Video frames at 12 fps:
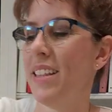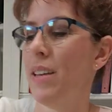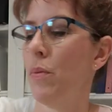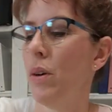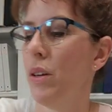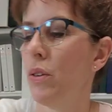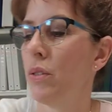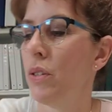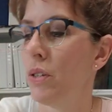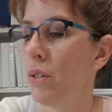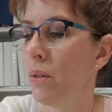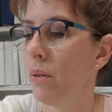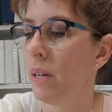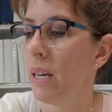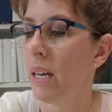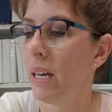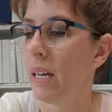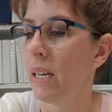then what you'll do
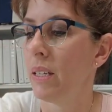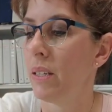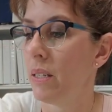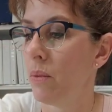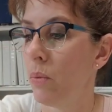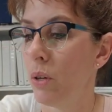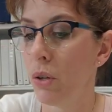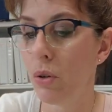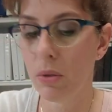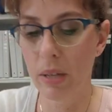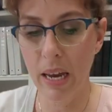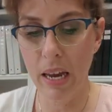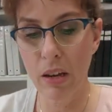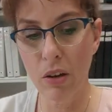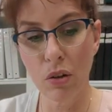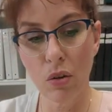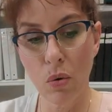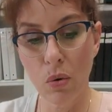is when you take
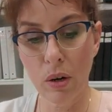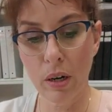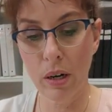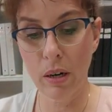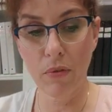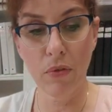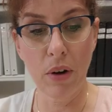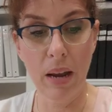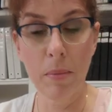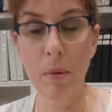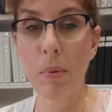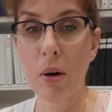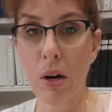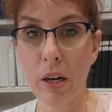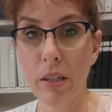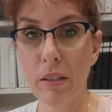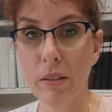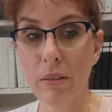your frame
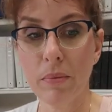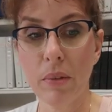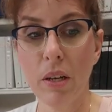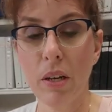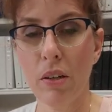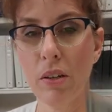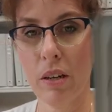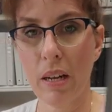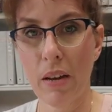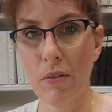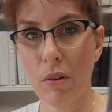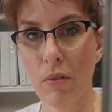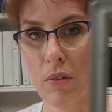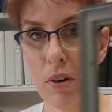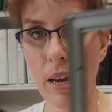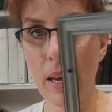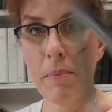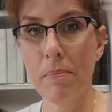apart, you're going to have your
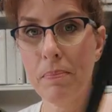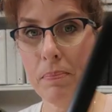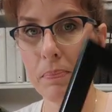frame,